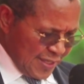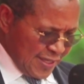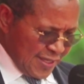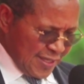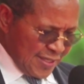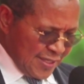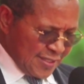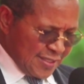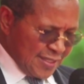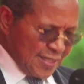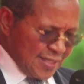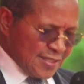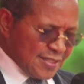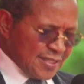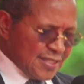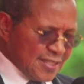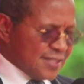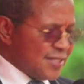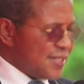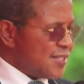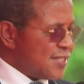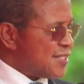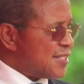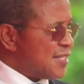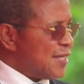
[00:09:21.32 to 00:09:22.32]
Since its
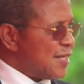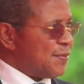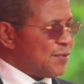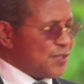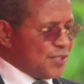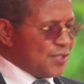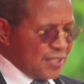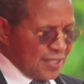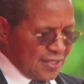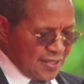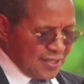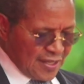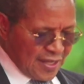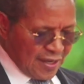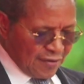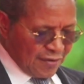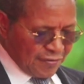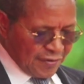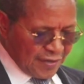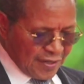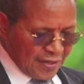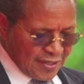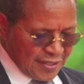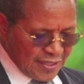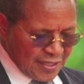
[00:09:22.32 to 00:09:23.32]
inception, the
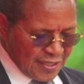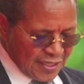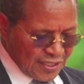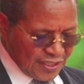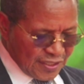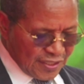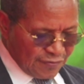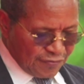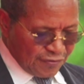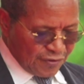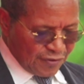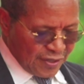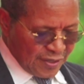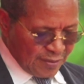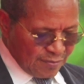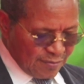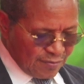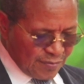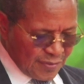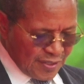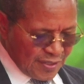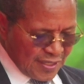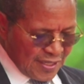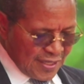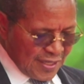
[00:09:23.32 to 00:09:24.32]
African Leadership Forum
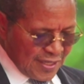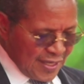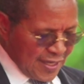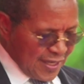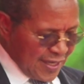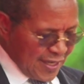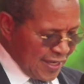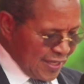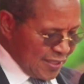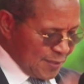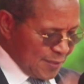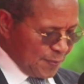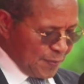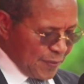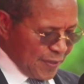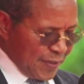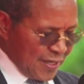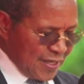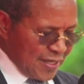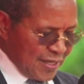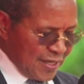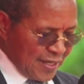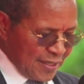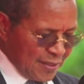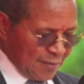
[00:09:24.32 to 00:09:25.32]
has played
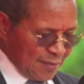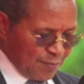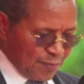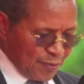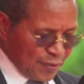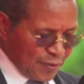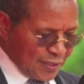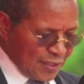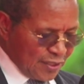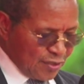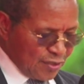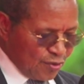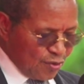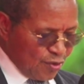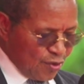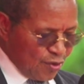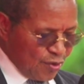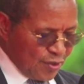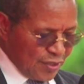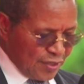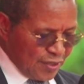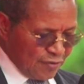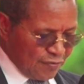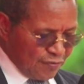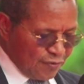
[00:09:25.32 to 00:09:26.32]
an important role
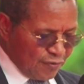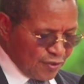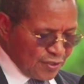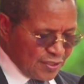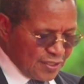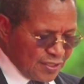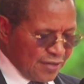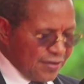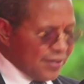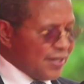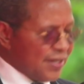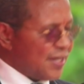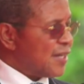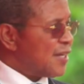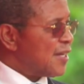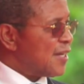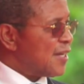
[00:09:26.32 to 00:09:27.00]
in fostering